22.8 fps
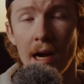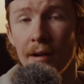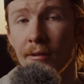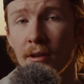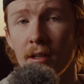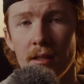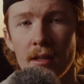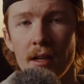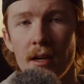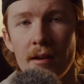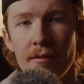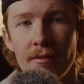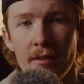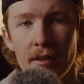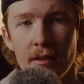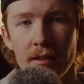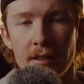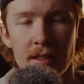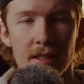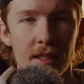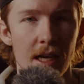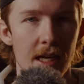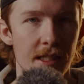I really love
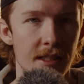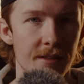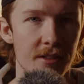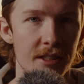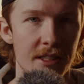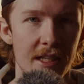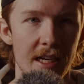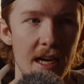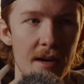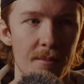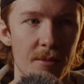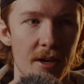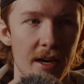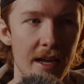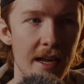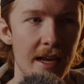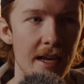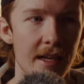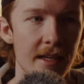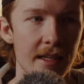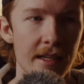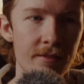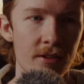the size of this camera,
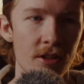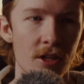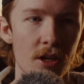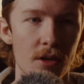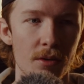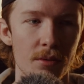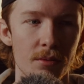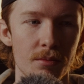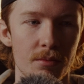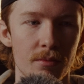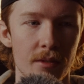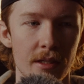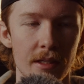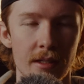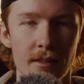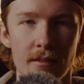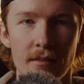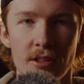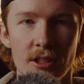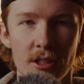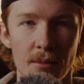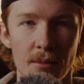and even though it